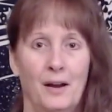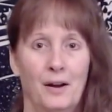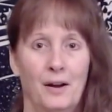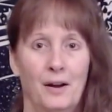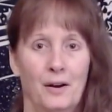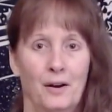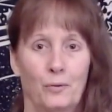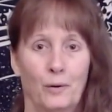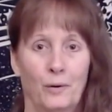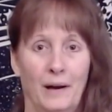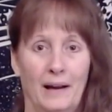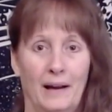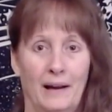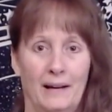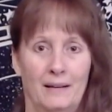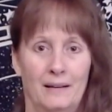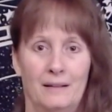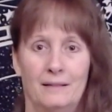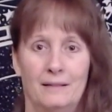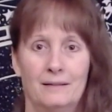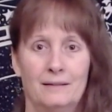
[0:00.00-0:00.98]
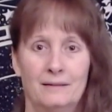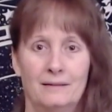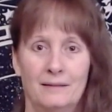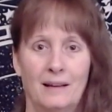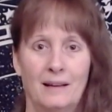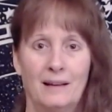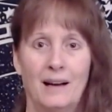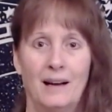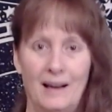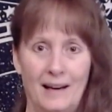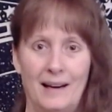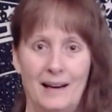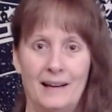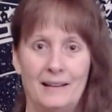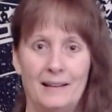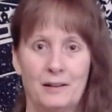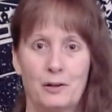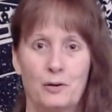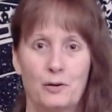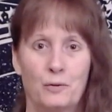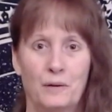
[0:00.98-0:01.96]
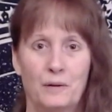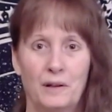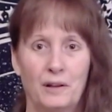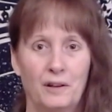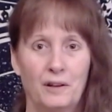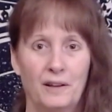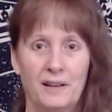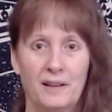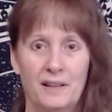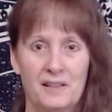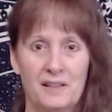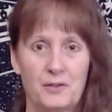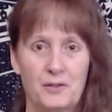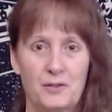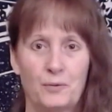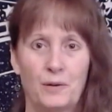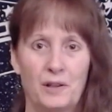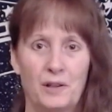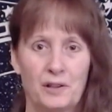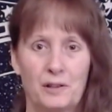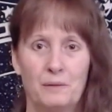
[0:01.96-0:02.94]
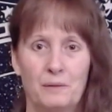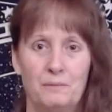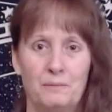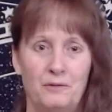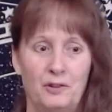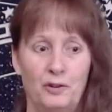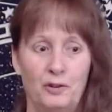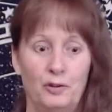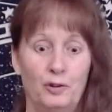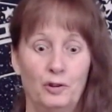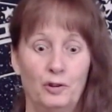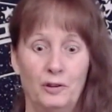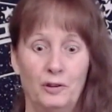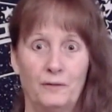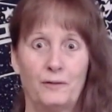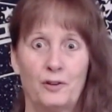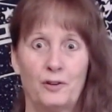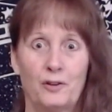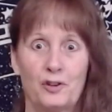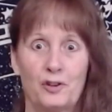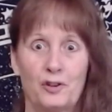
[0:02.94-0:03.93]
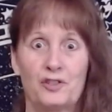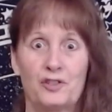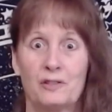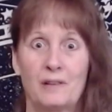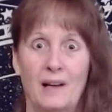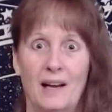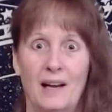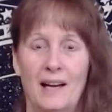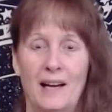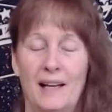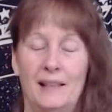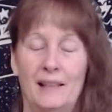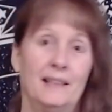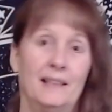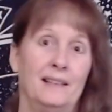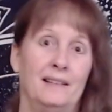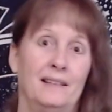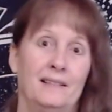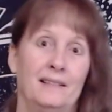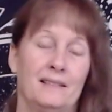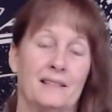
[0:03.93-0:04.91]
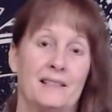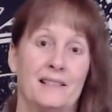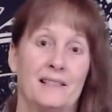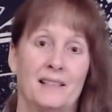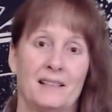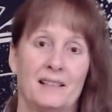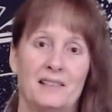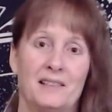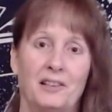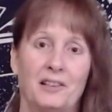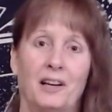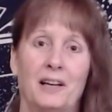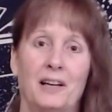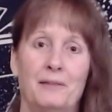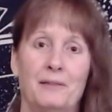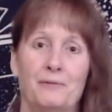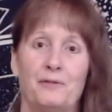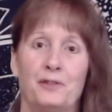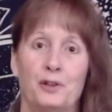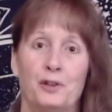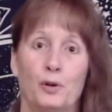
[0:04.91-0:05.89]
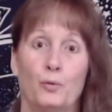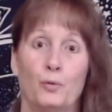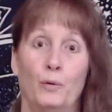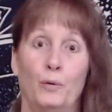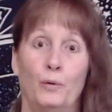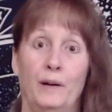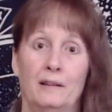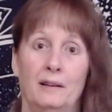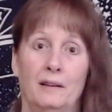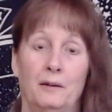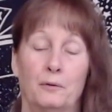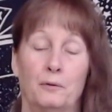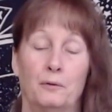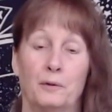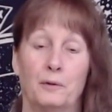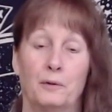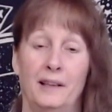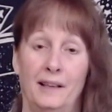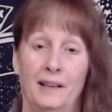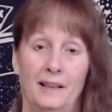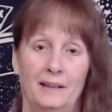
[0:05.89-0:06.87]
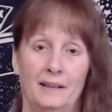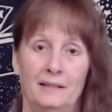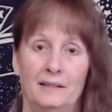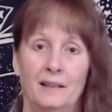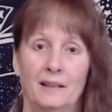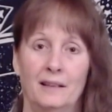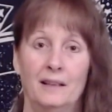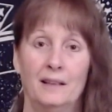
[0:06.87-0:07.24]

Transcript: Well, hi Aquarius, welcome to Universal Guidance. It's time for your weekly reading.